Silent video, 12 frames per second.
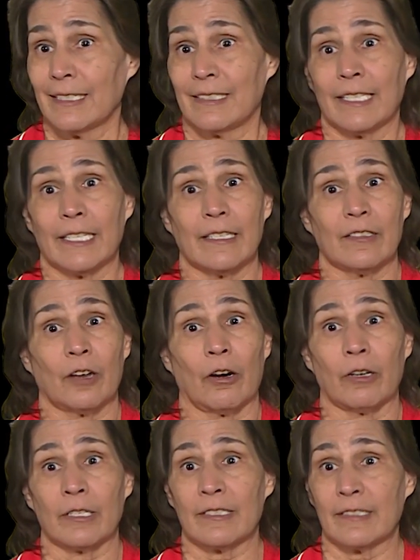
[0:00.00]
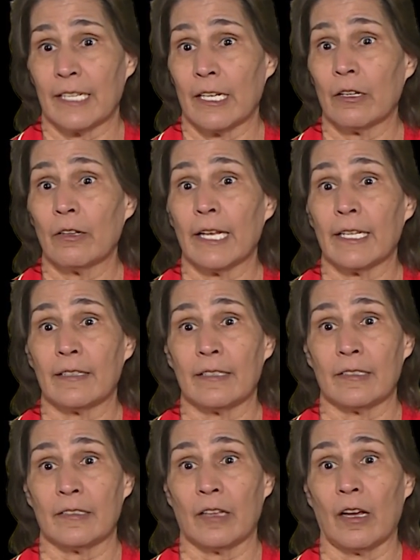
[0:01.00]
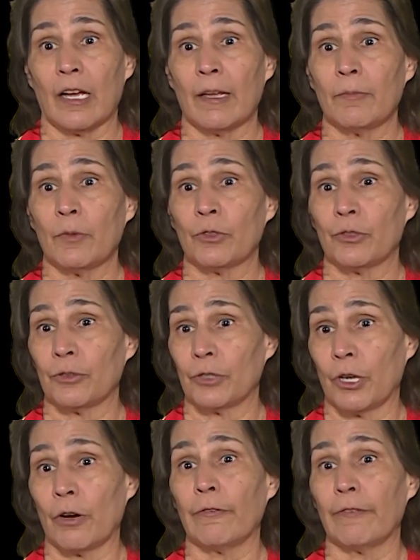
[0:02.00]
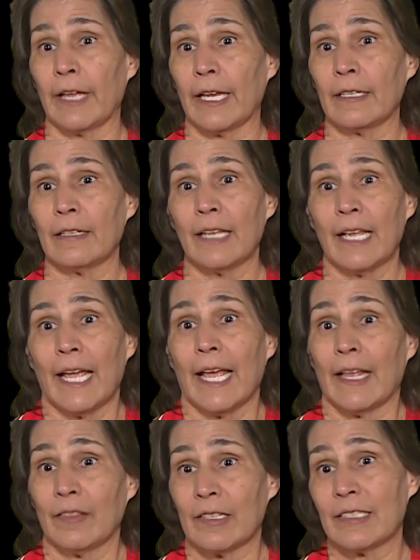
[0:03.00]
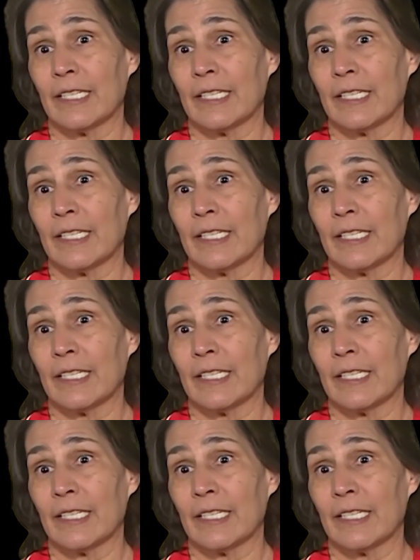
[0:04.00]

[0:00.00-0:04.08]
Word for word: Tickets are on sale at this time through GoFan, and the